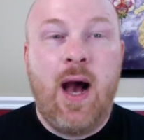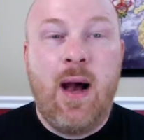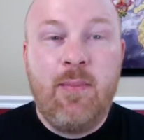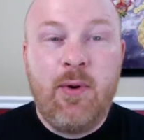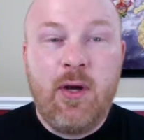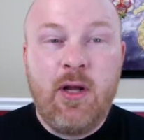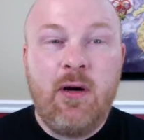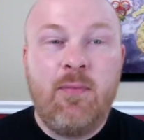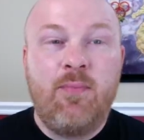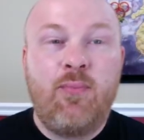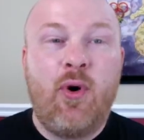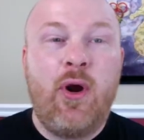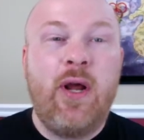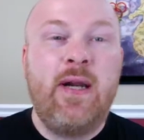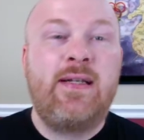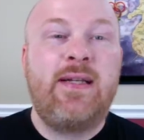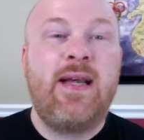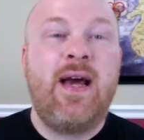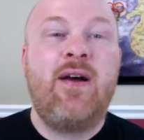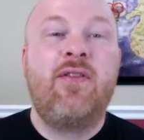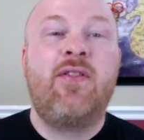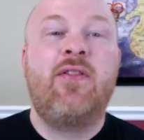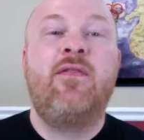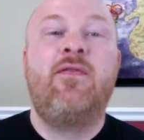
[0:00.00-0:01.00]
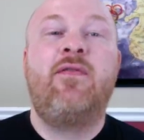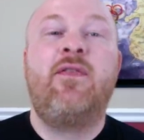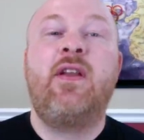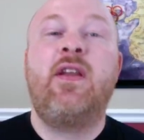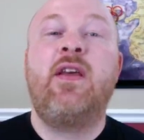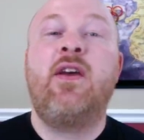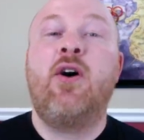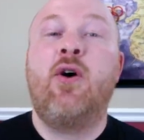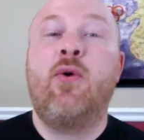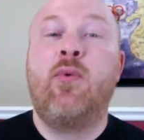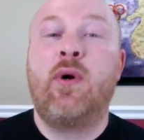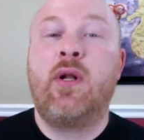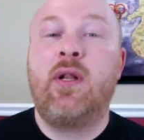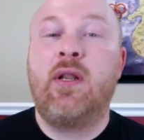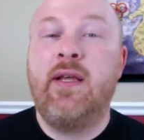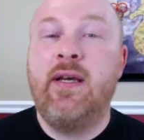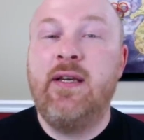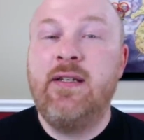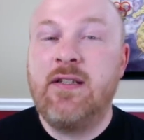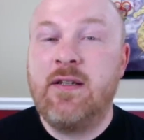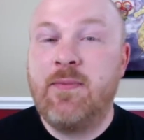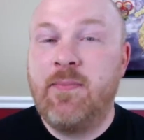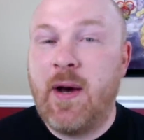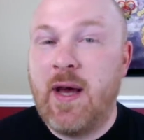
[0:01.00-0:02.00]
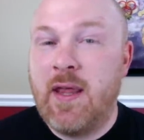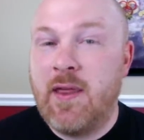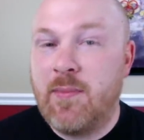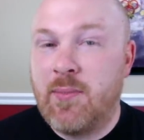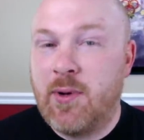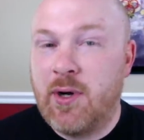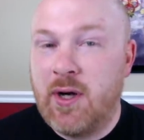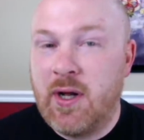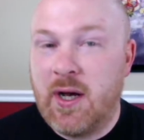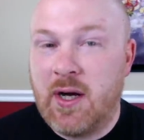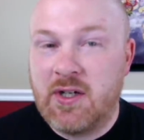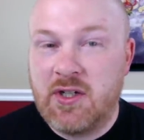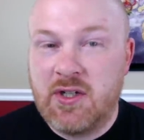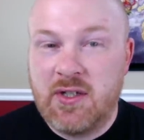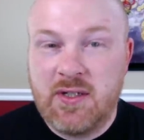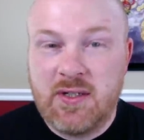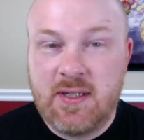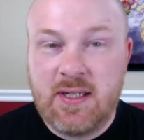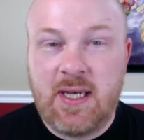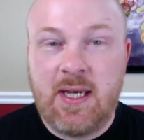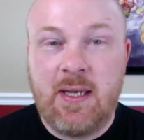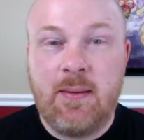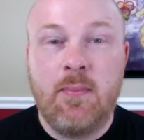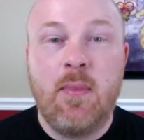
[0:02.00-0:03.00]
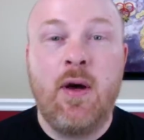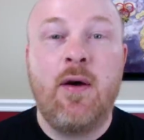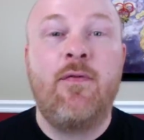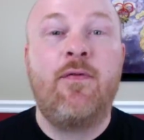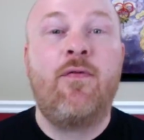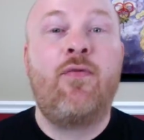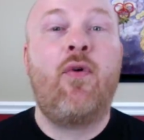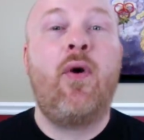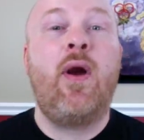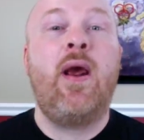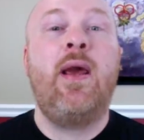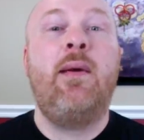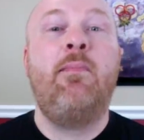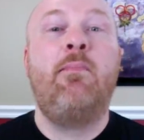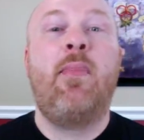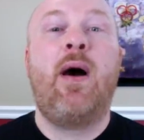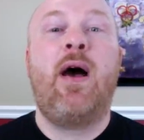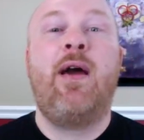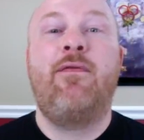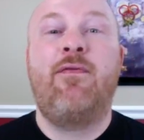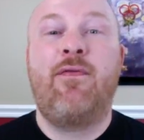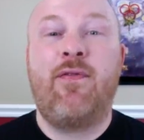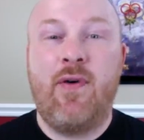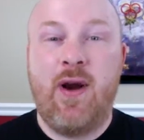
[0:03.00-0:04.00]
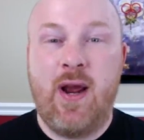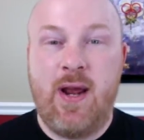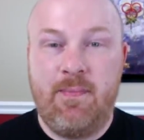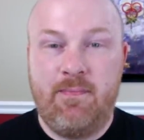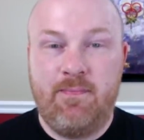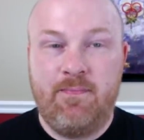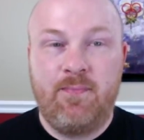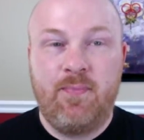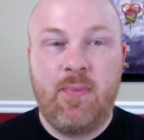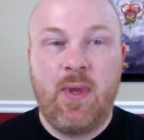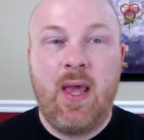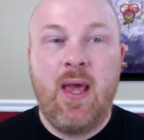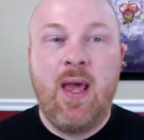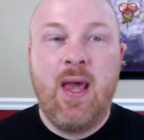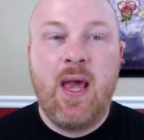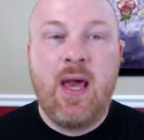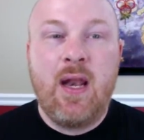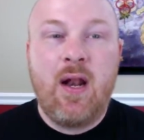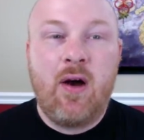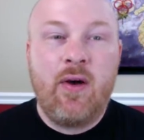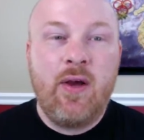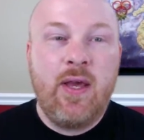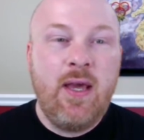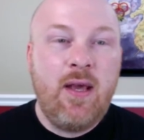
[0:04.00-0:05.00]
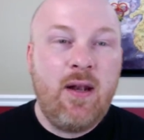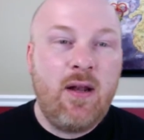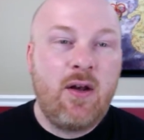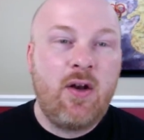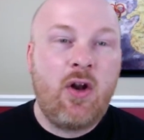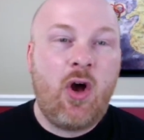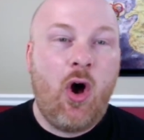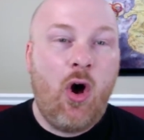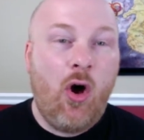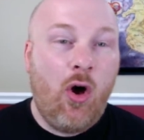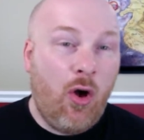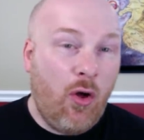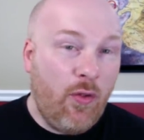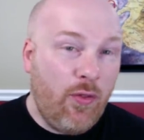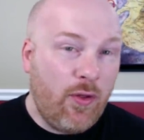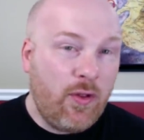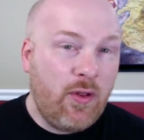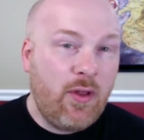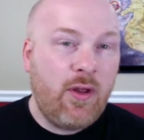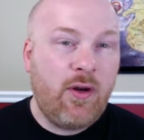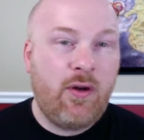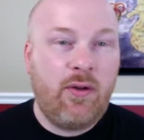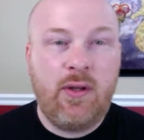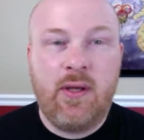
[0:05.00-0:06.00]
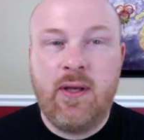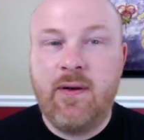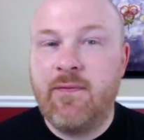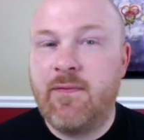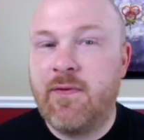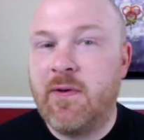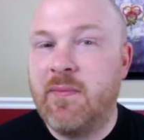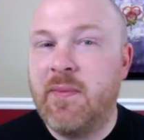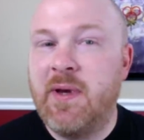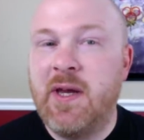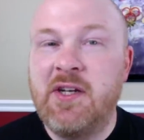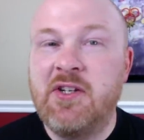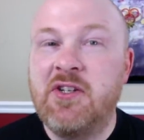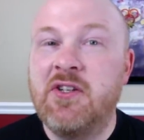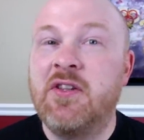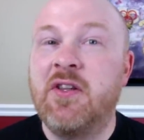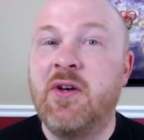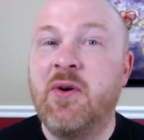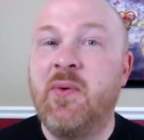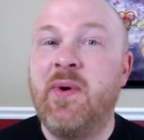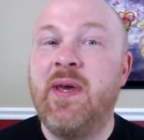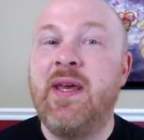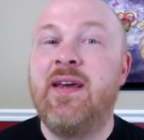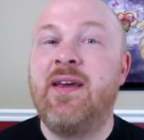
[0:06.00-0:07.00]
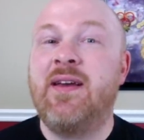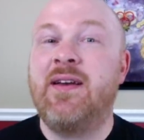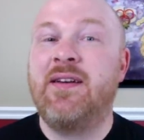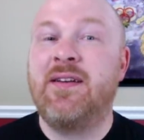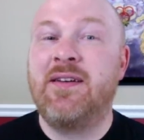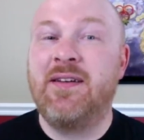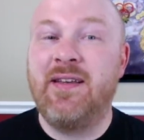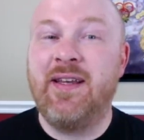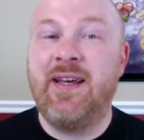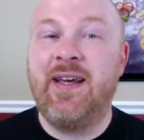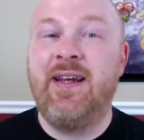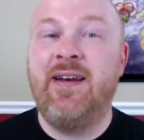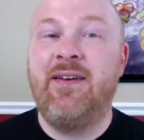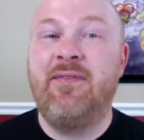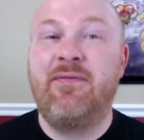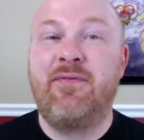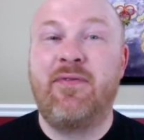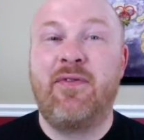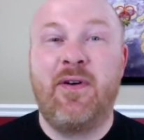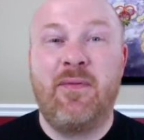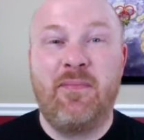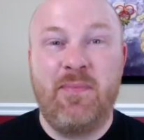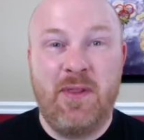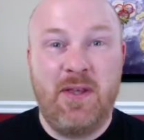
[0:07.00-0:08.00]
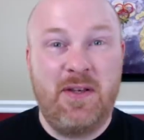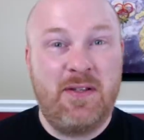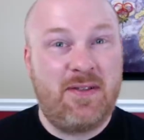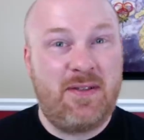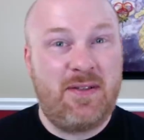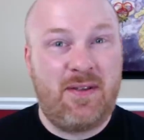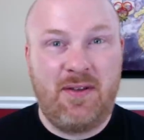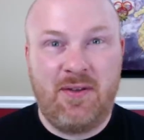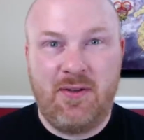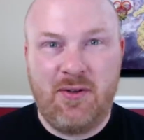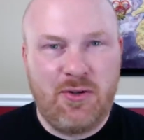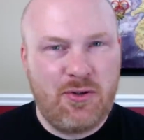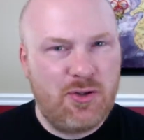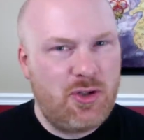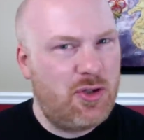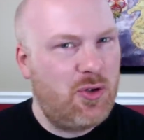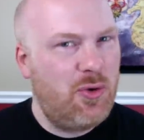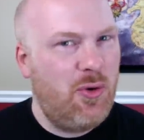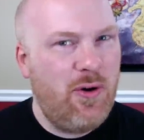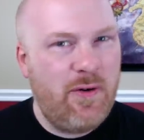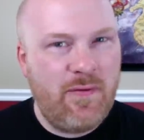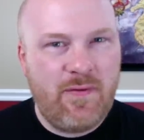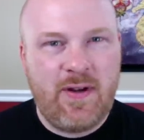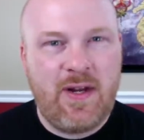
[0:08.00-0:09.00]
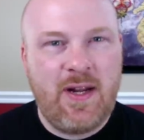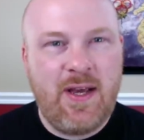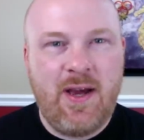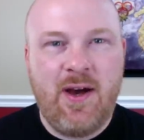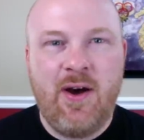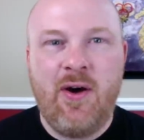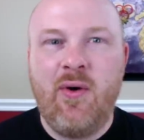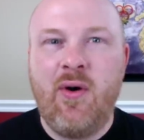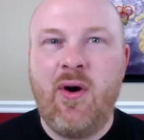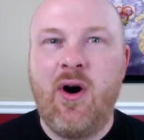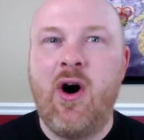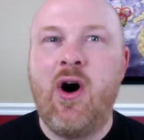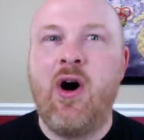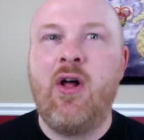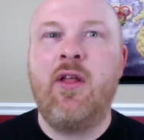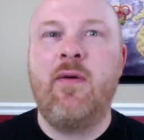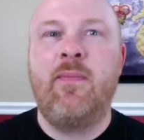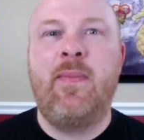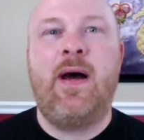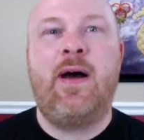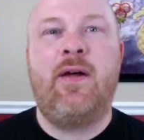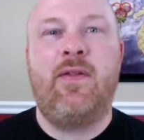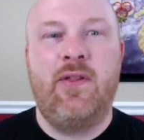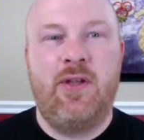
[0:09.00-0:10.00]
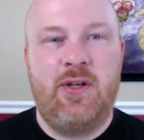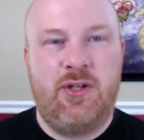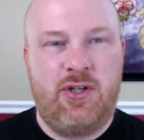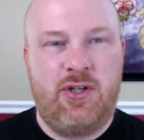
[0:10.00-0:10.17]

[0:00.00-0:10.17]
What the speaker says: I'm going to break down the video released by the production team frame by frame, and I'll hit on all the little information that we can glean from this little short video all about the